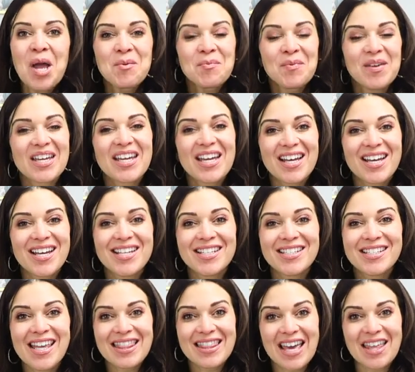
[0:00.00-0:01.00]

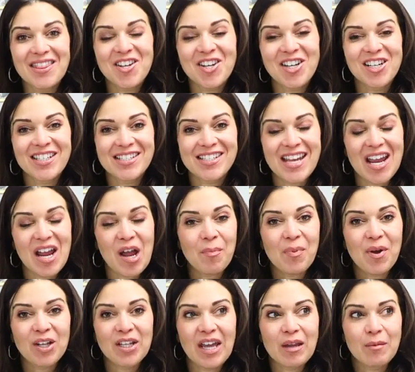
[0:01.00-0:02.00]
because then they're gonna stay
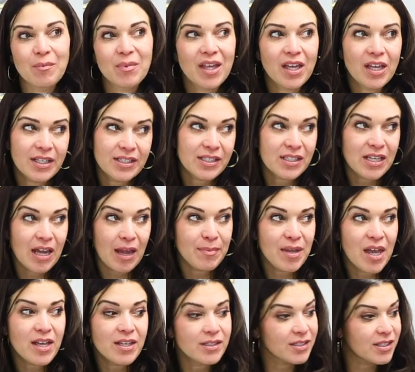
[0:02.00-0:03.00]
up all night and be like, is it time yet?